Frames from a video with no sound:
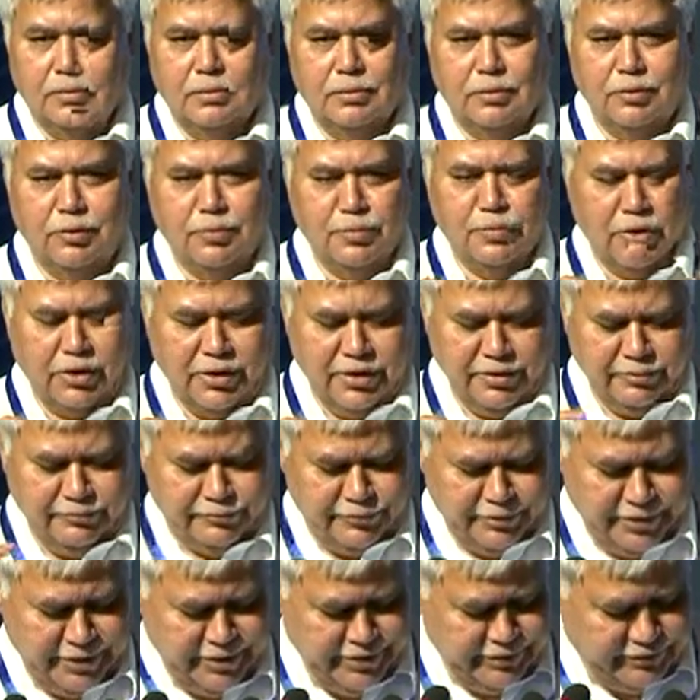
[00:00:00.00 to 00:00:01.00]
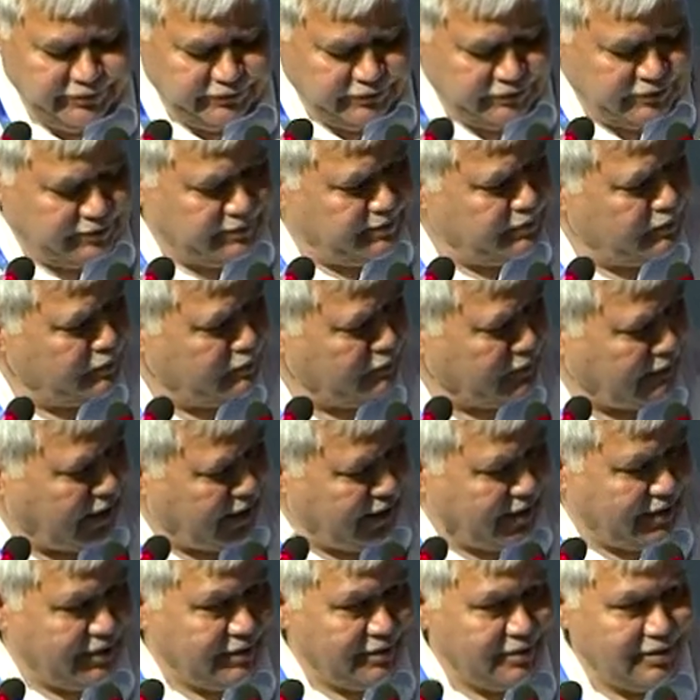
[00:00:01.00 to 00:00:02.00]
Good morning, friends,
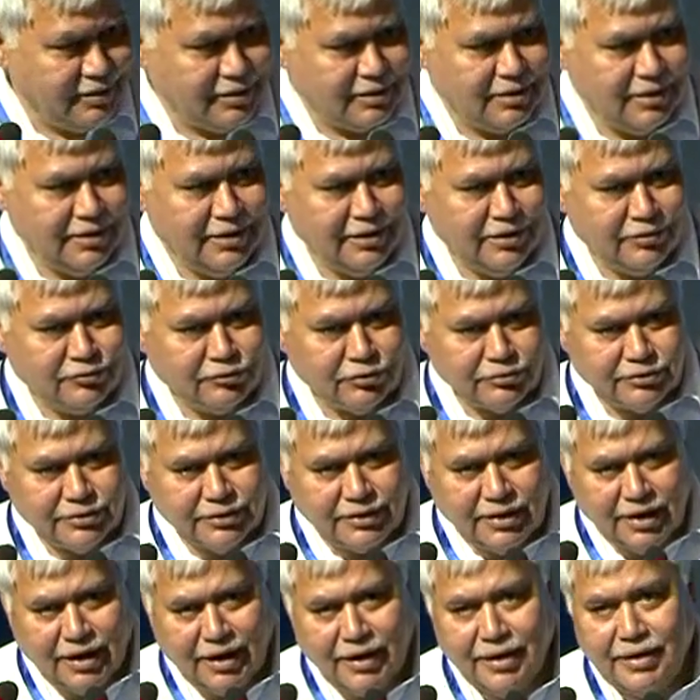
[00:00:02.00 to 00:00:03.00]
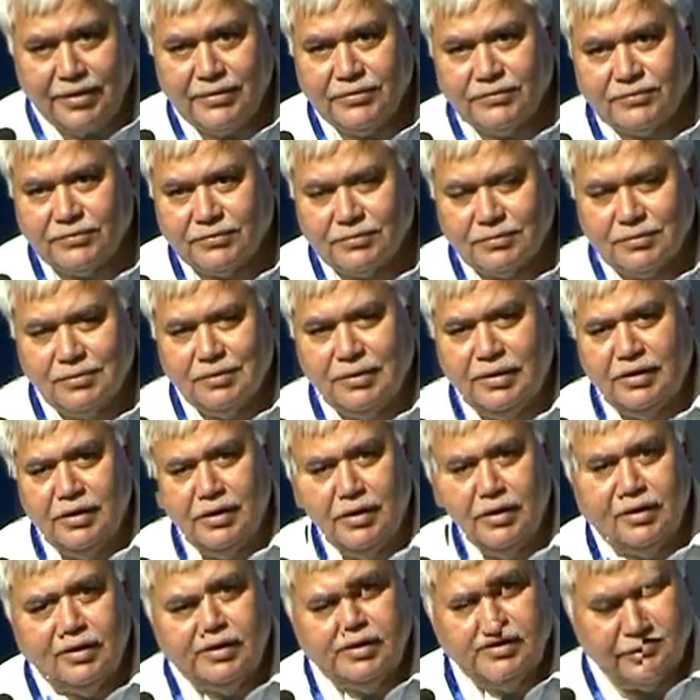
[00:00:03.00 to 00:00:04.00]
my colleagues on the dais,
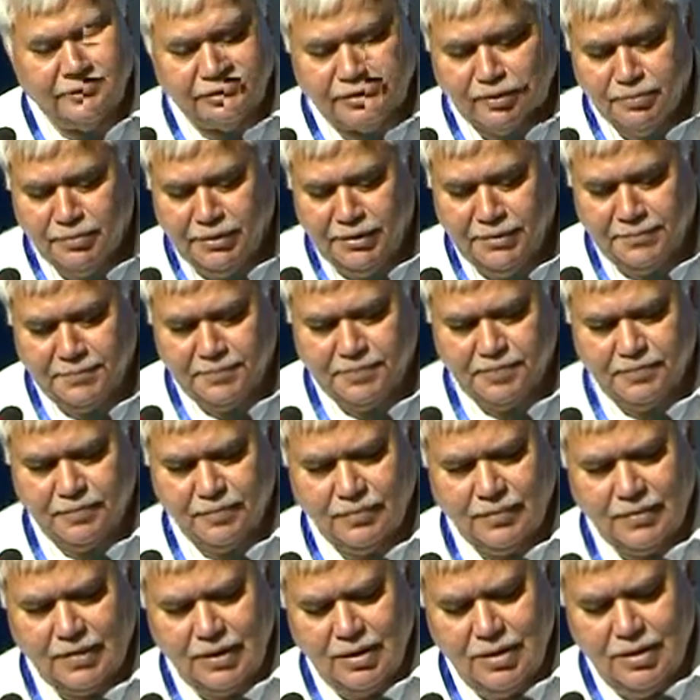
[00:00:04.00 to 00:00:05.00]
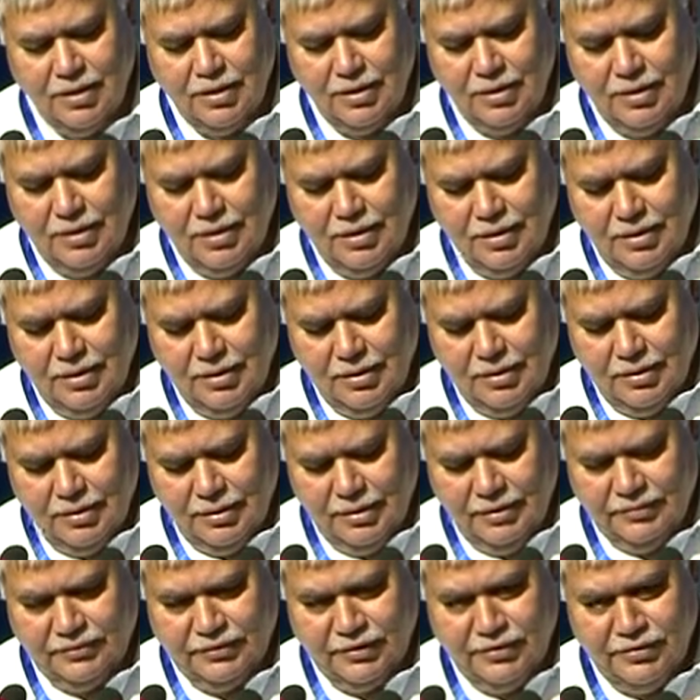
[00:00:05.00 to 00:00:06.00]
ladies and gentlemen.
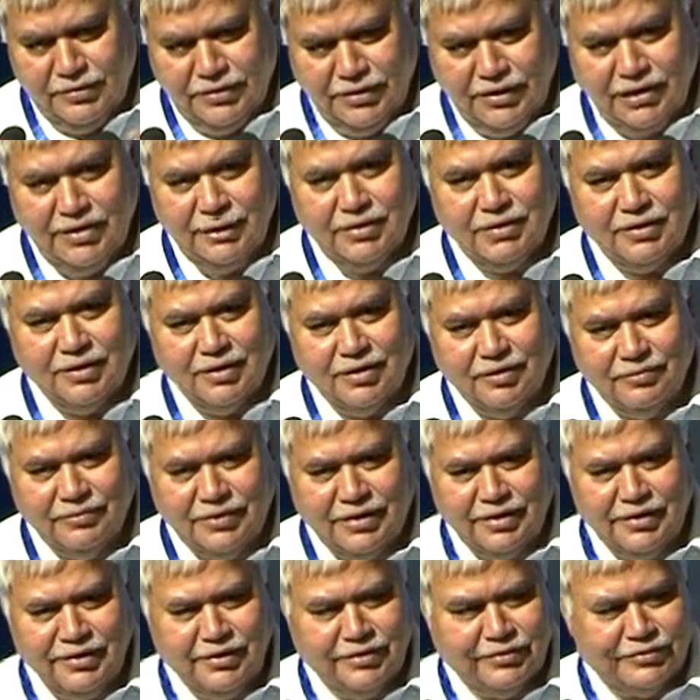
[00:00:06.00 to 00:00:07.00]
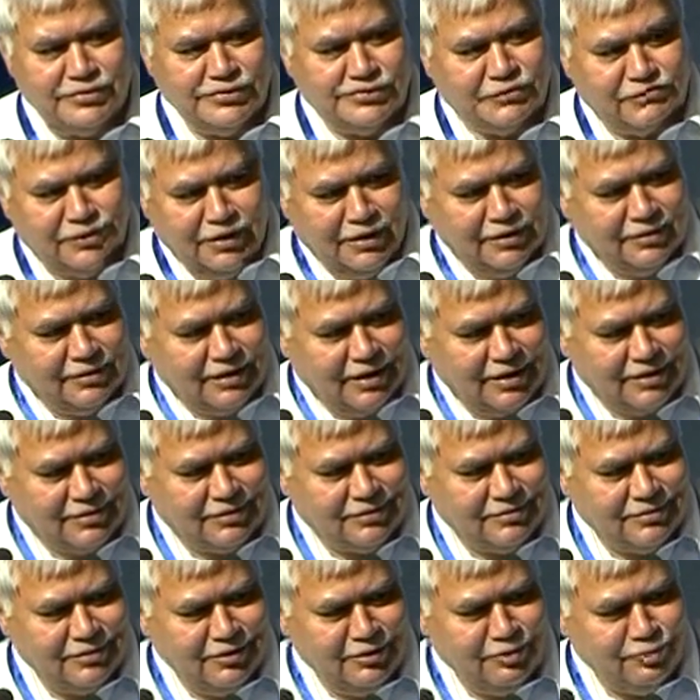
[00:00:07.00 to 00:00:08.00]
It's indeed very interesting
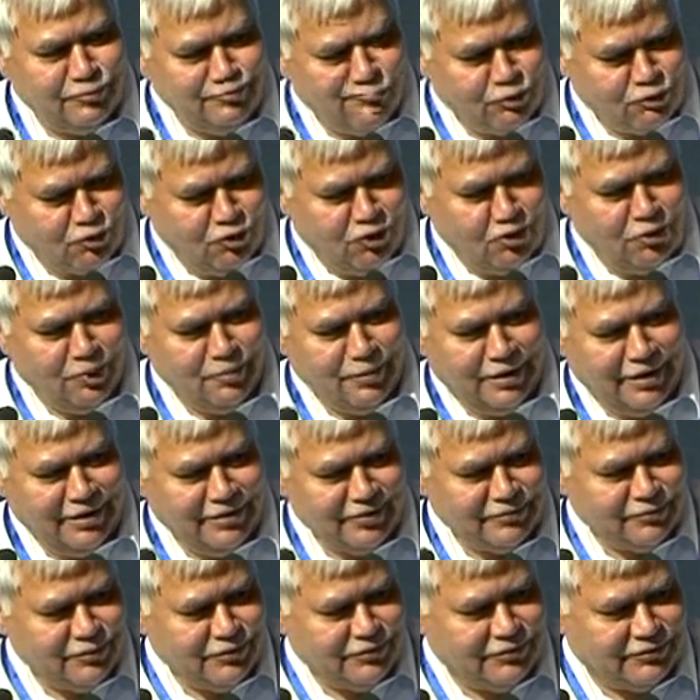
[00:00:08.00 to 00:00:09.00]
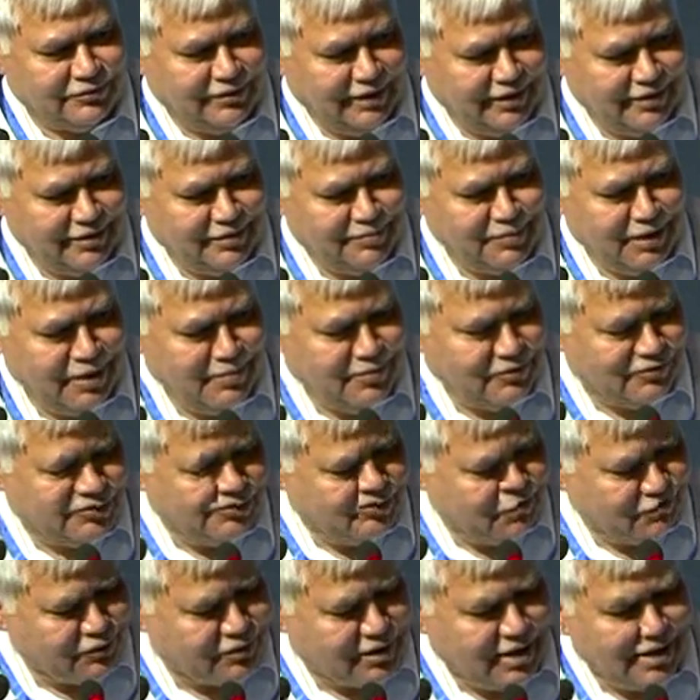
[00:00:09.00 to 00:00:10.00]
that INFOCOM, as was said by Mr.
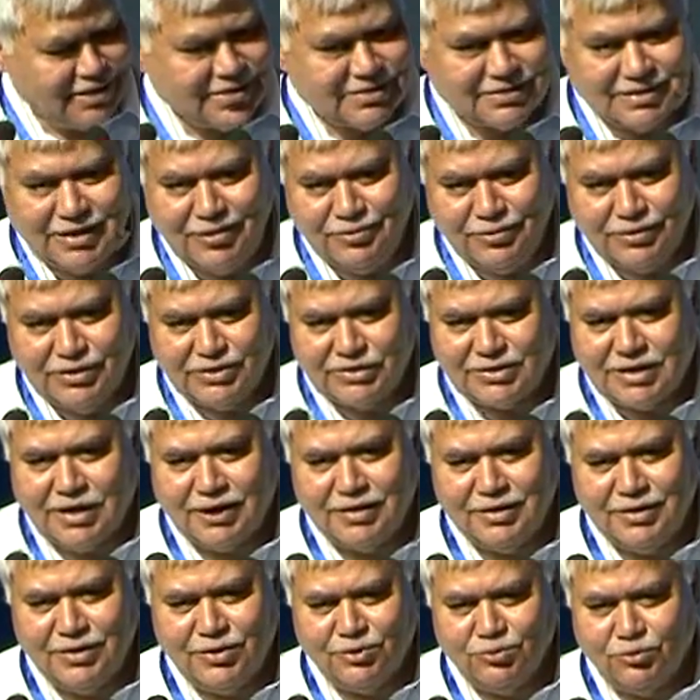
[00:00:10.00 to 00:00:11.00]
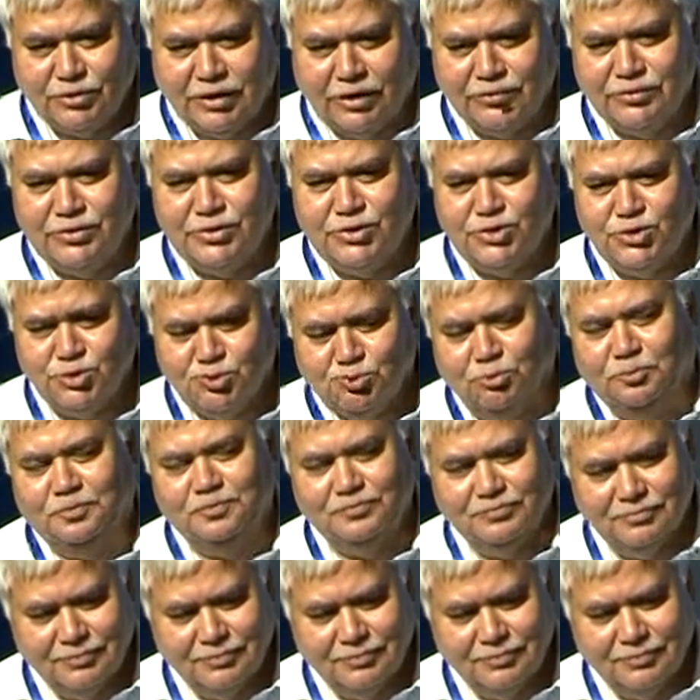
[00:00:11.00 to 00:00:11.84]
Purkastha, was started in 2002.